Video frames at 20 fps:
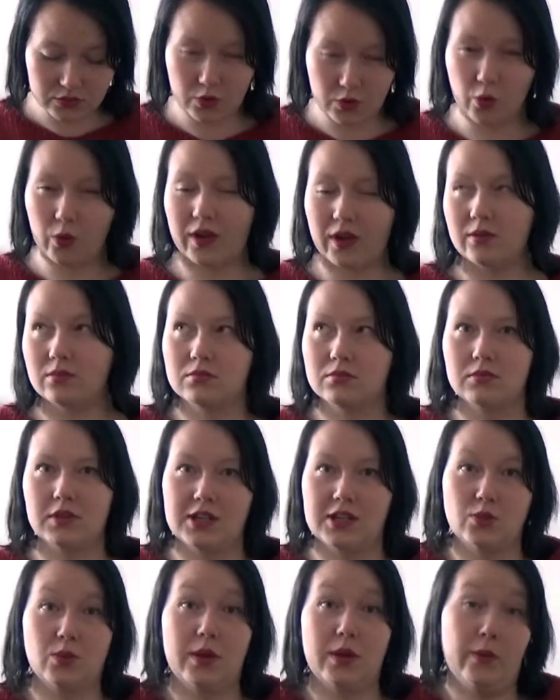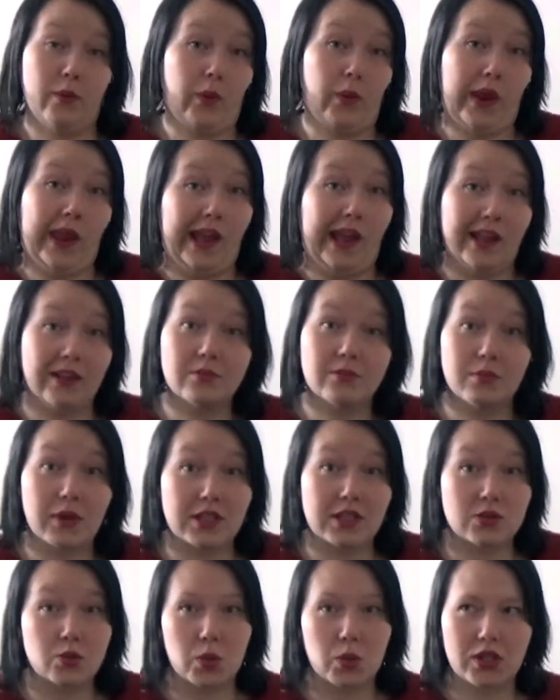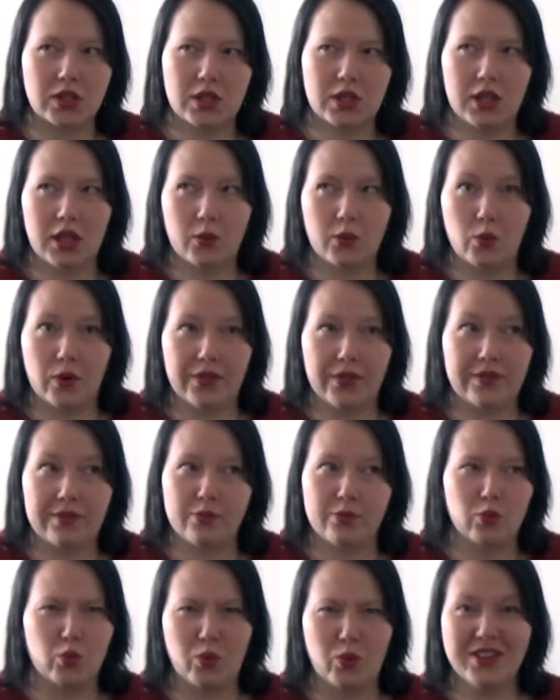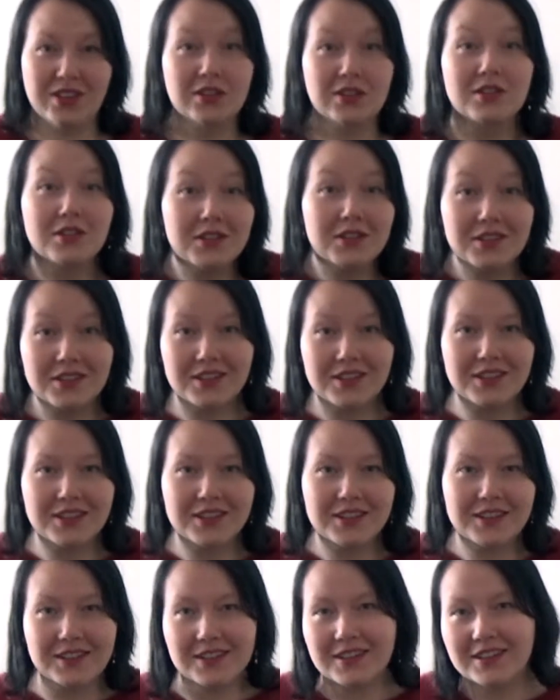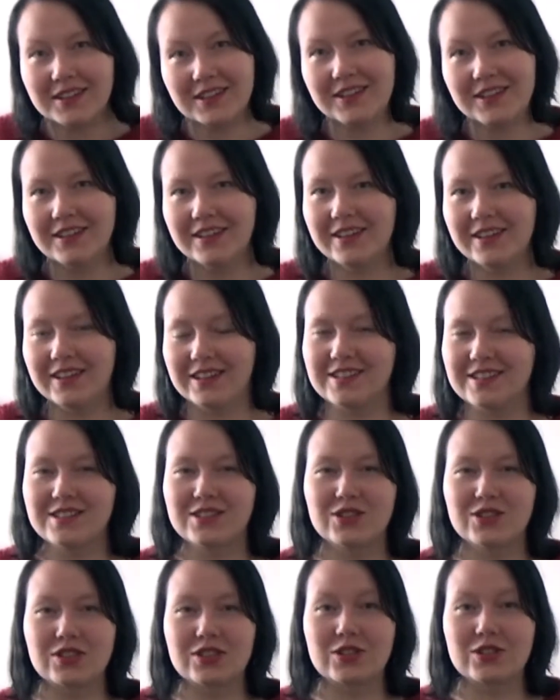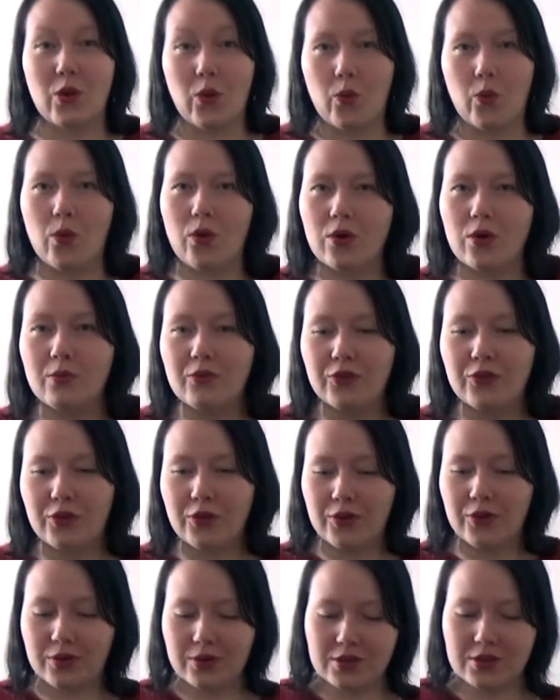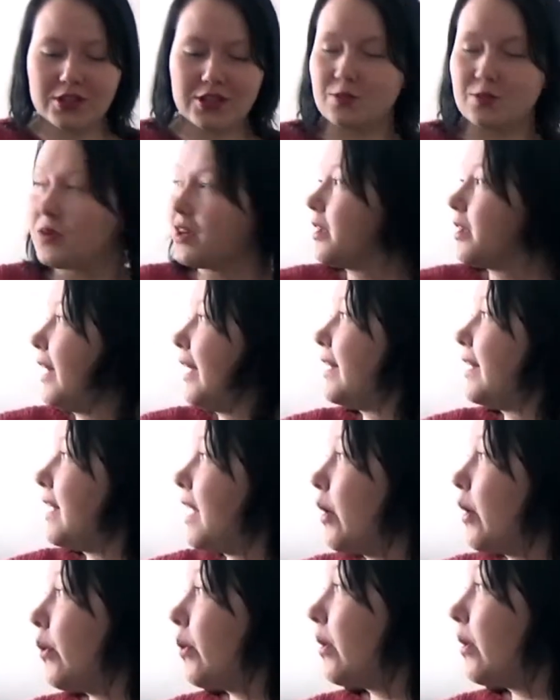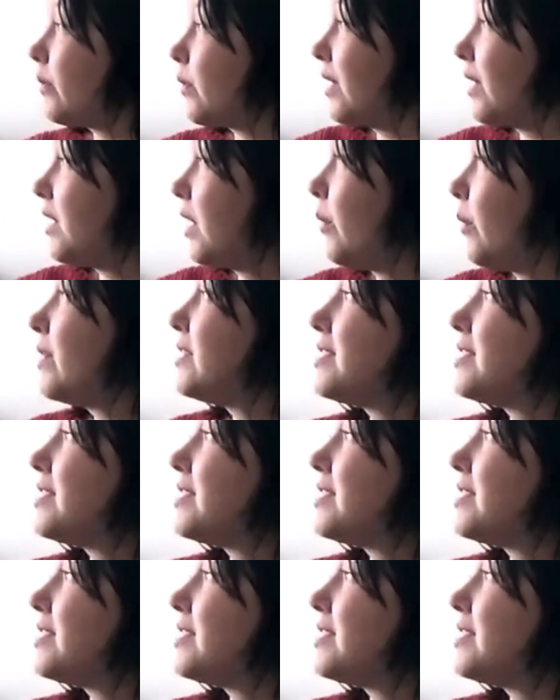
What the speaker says: Well, last week we had +20, but it's so warm for spring, and right now